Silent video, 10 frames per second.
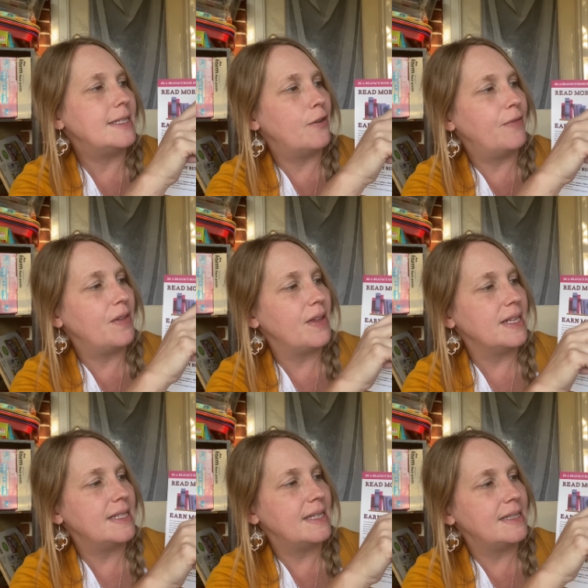So for
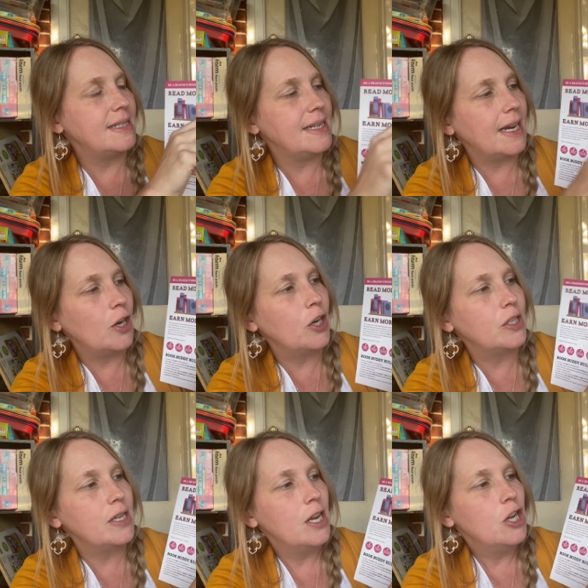this
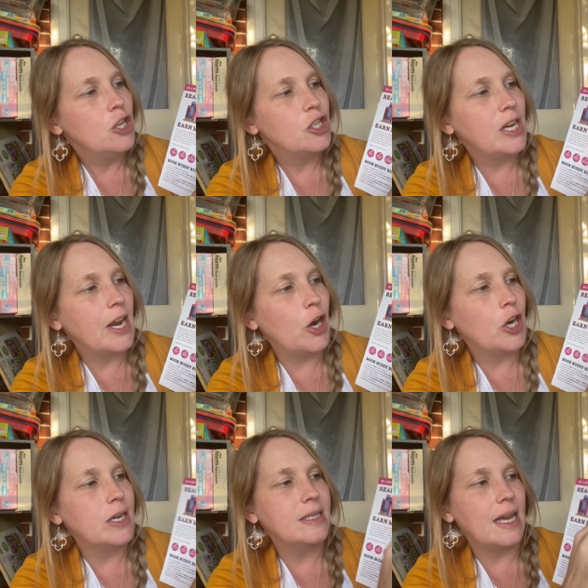stickers, she
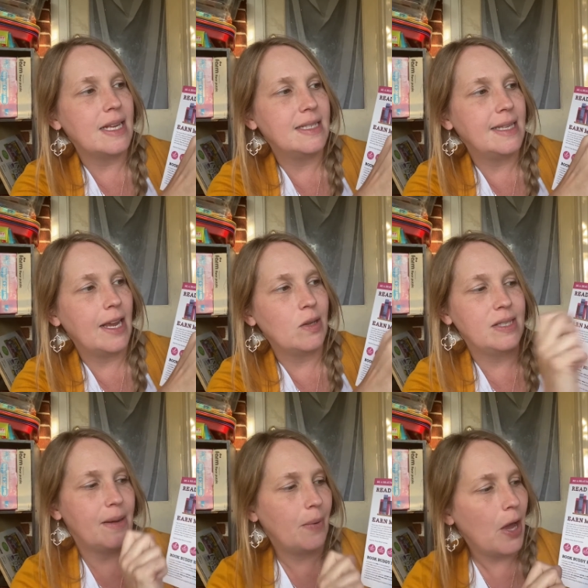earns a single
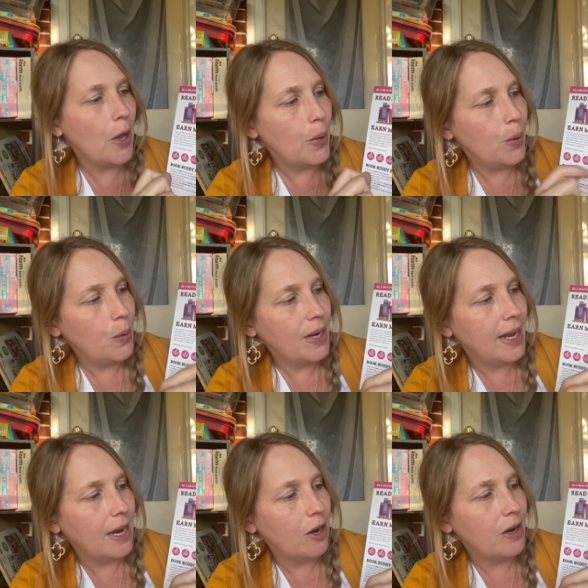dip cone.
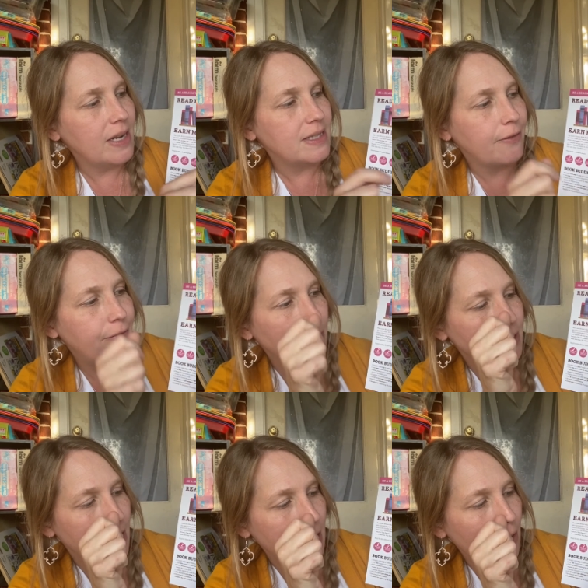Here is a
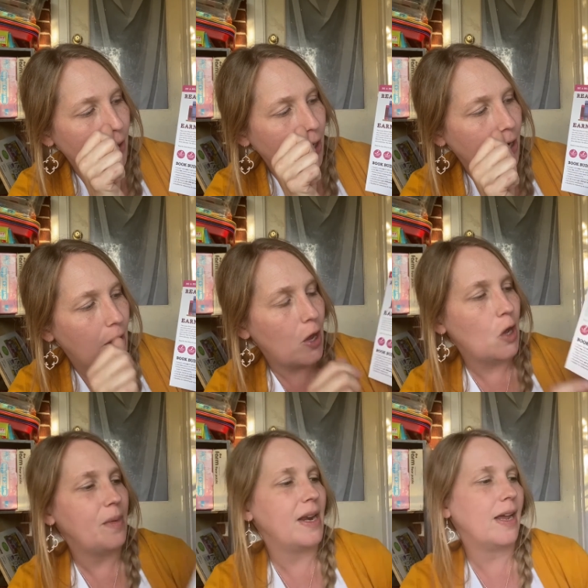frozen yogurt
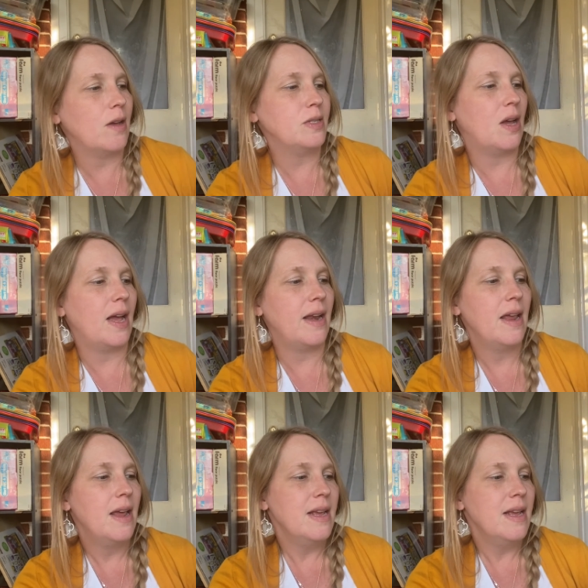cone, and it goes on.